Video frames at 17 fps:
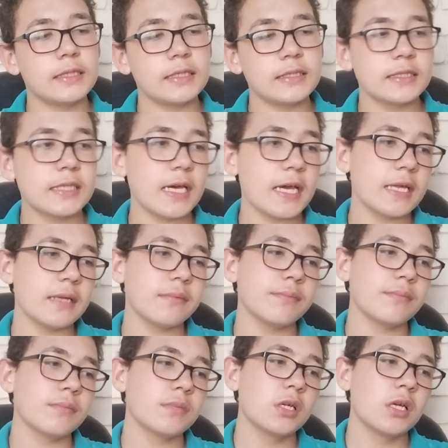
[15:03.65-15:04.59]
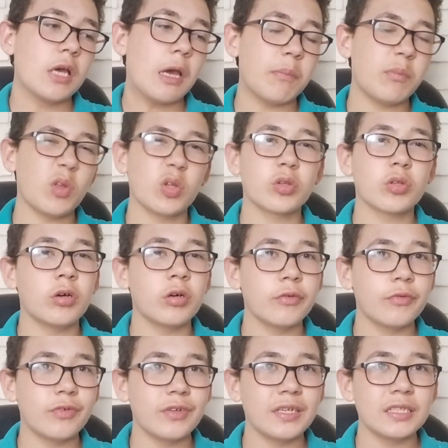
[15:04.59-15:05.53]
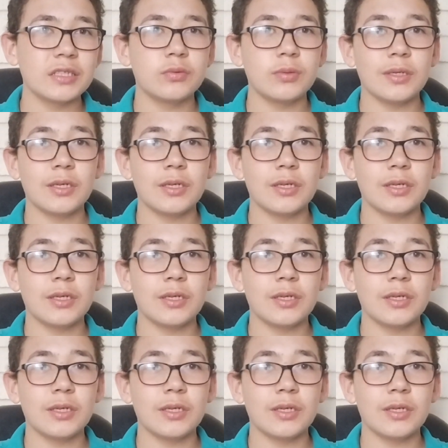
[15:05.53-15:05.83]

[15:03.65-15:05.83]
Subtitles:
This game, I'm not confident.